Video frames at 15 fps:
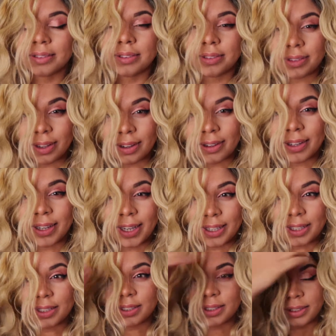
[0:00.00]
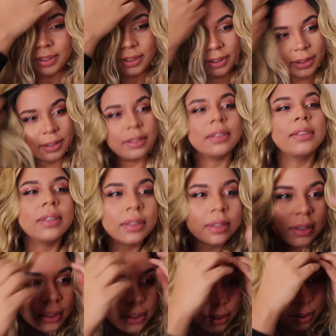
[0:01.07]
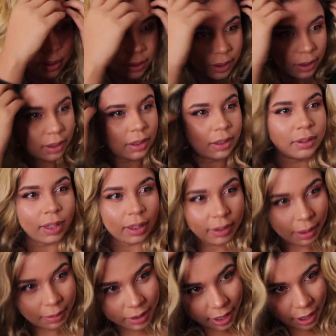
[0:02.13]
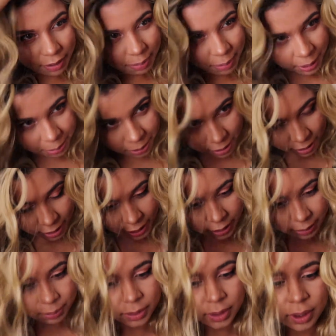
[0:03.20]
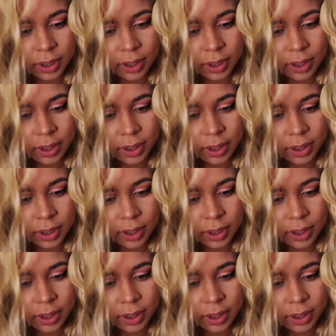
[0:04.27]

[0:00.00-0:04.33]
Nice. That's how I'd have my parting.